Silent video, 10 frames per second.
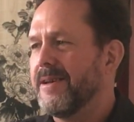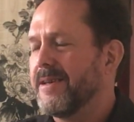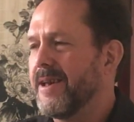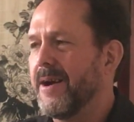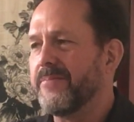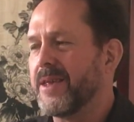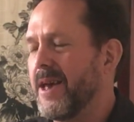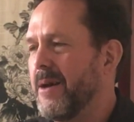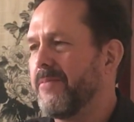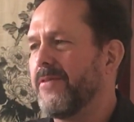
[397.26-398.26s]
Yeah,
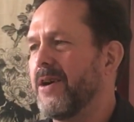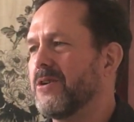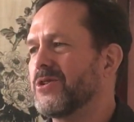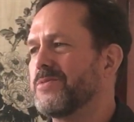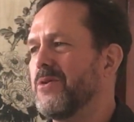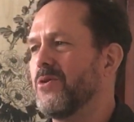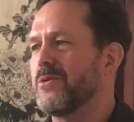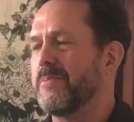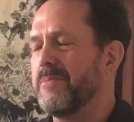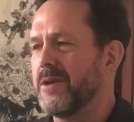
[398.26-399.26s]
campfire
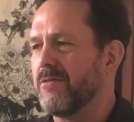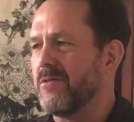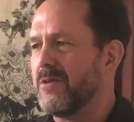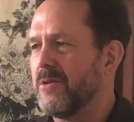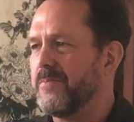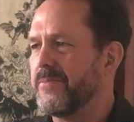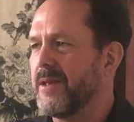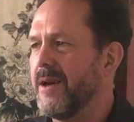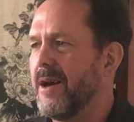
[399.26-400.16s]
smoke, mineral.